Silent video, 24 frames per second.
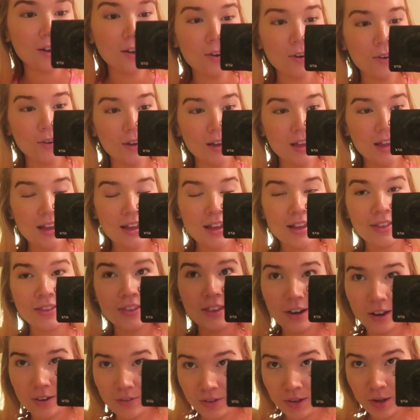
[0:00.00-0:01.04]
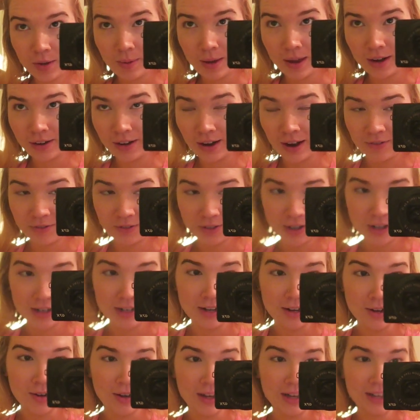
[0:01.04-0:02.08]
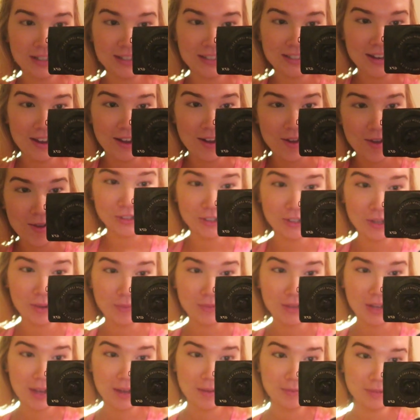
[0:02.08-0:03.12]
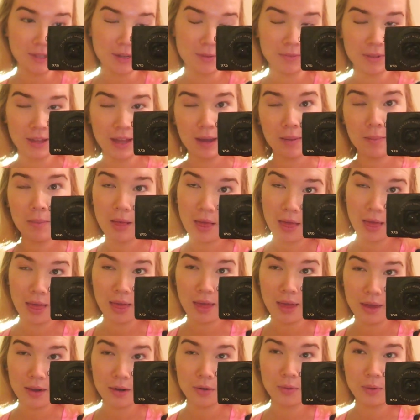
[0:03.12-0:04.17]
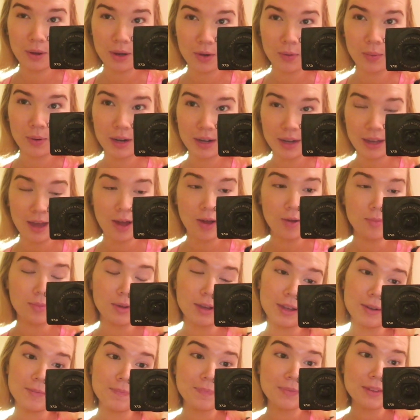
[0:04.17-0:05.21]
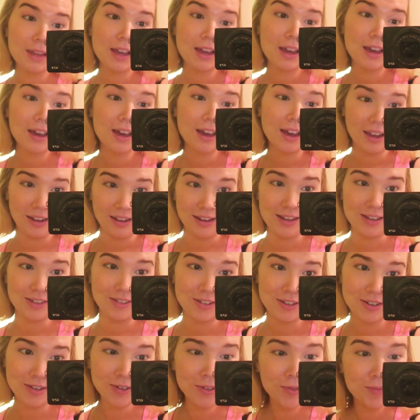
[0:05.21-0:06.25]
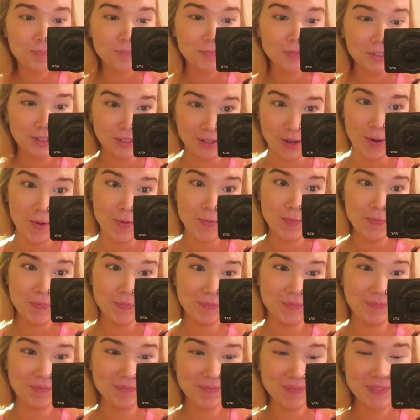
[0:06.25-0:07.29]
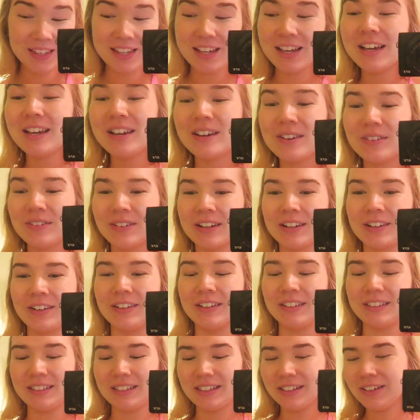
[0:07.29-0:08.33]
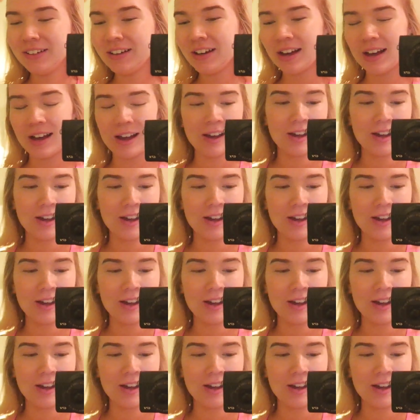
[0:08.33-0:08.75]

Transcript: know that I'll feel better after I do it. Sometimes I'm like, well, I don't want to work out, but I need to, so we're going to.